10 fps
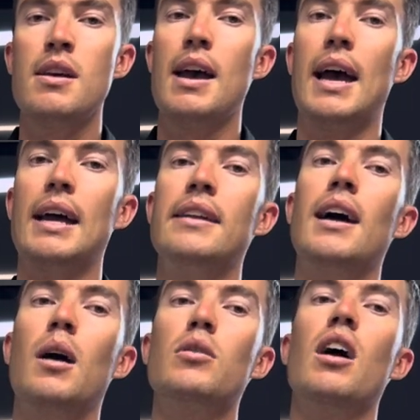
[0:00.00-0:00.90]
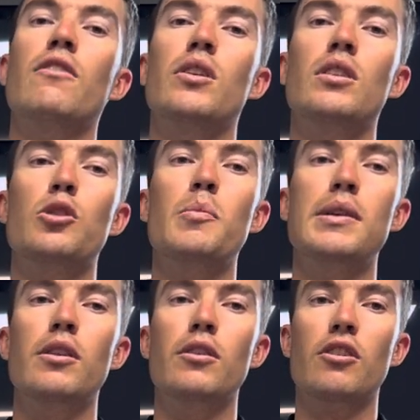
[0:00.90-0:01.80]
and covering a little
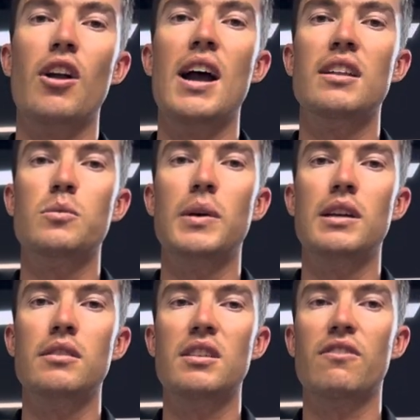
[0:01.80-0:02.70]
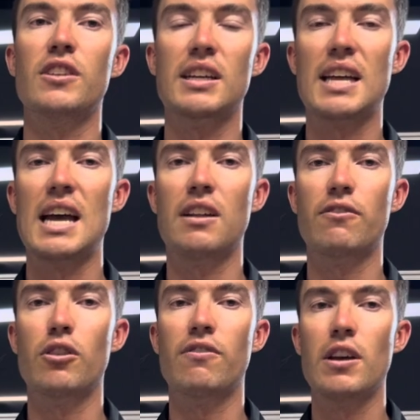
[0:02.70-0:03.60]
bit of ground's been definitely accounting
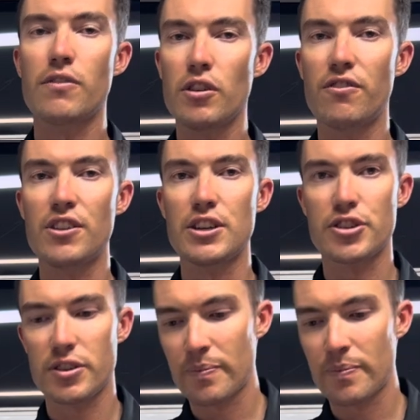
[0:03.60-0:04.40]
for a fair few fish.